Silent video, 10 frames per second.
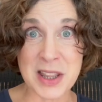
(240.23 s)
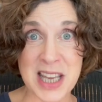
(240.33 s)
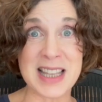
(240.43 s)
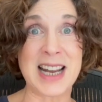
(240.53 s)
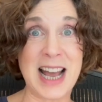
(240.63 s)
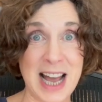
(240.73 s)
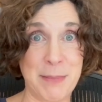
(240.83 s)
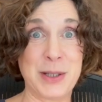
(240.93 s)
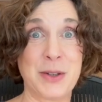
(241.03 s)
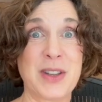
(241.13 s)
thing that
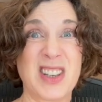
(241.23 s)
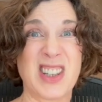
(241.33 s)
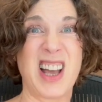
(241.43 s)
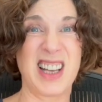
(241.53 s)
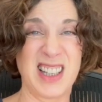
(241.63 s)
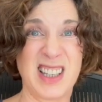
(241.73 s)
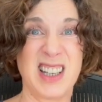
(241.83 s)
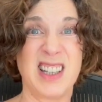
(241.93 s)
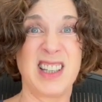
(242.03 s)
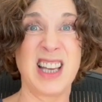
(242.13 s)
happens, all the science,
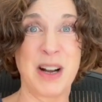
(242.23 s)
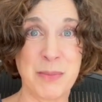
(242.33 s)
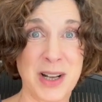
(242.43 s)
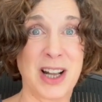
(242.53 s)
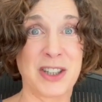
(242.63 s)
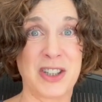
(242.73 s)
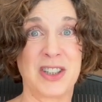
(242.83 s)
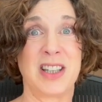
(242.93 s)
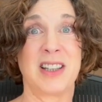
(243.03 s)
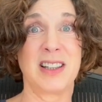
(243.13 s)
is the
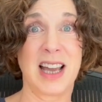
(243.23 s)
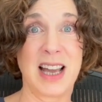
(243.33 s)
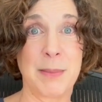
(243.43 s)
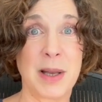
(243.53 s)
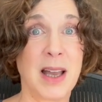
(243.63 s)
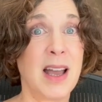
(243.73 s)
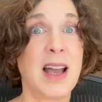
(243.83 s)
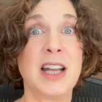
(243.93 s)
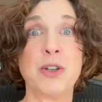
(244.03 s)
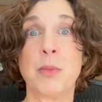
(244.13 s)
embryologist in the lab,
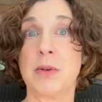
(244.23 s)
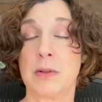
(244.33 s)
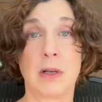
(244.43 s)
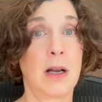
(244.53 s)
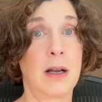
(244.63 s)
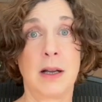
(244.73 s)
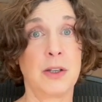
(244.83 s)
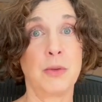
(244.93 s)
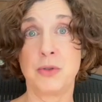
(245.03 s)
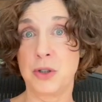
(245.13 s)
and
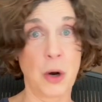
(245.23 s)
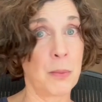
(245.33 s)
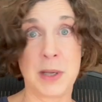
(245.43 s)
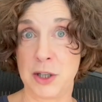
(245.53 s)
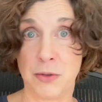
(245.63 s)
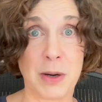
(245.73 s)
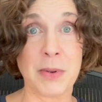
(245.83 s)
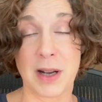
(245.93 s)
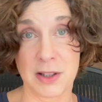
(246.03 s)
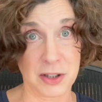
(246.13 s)
you don't meet your
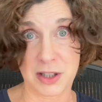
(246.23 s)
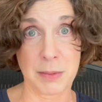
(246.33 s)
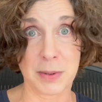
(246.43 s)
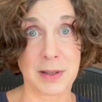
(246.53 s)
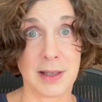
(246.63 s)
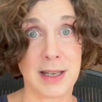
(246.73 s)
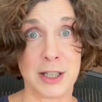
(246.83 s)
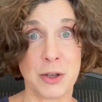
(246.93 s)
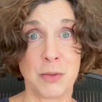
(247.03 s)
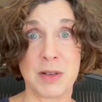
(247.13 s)
embryologist typically, and
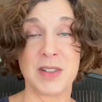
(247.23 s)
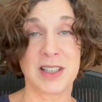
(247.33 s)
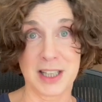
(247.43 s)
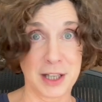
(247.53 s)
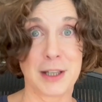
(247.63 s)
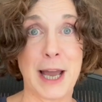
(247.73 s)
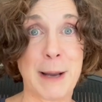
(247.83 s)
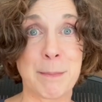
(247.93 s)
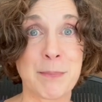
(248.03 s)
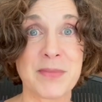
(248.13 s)
you don't even see the
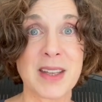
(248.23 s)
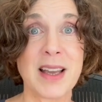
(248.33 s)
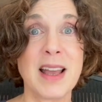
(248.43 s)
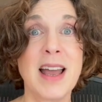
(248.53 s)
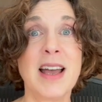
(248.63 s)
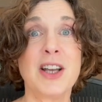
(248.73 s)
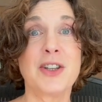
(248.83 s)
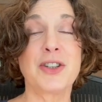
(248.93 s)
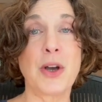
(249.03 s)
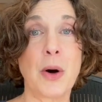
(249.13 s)
lab.
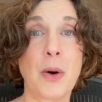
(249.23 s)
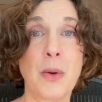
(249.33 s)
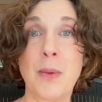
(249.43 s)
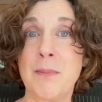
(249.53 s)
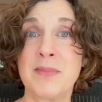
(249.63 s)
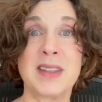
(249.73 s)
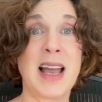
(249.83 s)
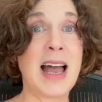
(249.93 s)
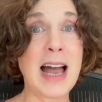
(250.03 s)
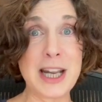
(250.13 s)
So
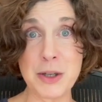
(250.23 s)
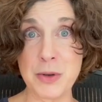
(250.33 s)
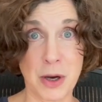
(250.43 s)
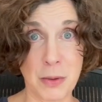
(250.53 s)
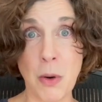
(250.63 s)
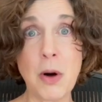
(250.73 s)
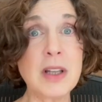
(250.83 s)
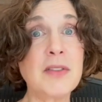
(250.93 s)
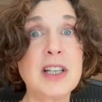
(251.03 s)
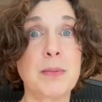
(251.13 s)
how do you know?
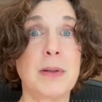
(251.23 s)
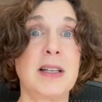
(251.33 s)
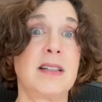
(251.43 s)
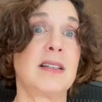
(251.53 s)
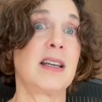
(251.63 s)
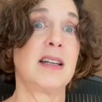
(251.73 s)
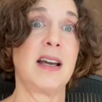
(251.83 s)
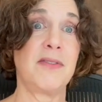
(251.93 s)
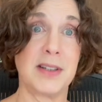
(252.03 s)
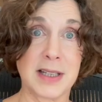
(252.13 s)
All of these places can
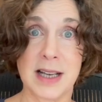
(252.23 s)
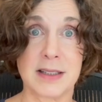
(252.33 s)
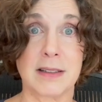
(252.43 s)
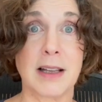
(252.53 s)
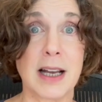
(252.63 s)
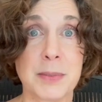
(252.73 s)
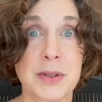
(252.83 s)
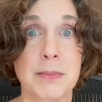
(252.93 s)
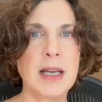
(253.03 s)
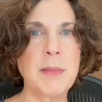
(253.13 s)
have fantastic
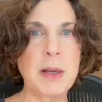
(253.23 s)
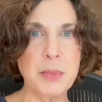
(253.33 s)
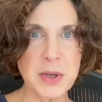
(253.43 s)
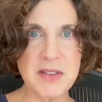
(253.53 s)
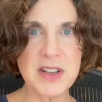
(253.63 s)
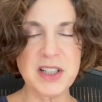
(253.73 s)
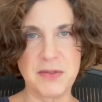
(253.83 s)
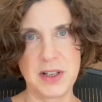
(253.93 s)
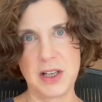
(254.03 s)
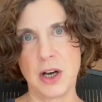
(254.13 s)
labs. In my previous
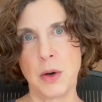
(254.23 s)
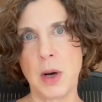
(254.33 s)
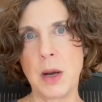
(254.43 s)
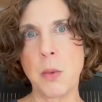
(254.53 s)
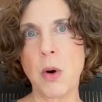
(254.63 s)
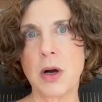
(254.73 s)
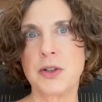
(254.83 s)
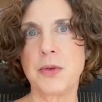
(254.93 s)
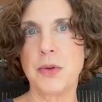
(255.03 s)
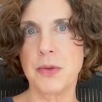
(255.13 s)
video, I
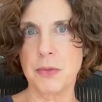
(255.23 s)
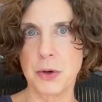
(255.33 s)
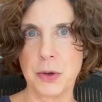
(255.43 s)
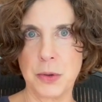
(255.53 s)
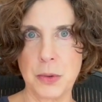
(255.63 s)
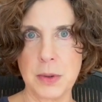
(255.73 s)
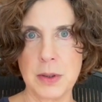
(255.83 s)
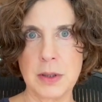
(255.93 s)
walked you through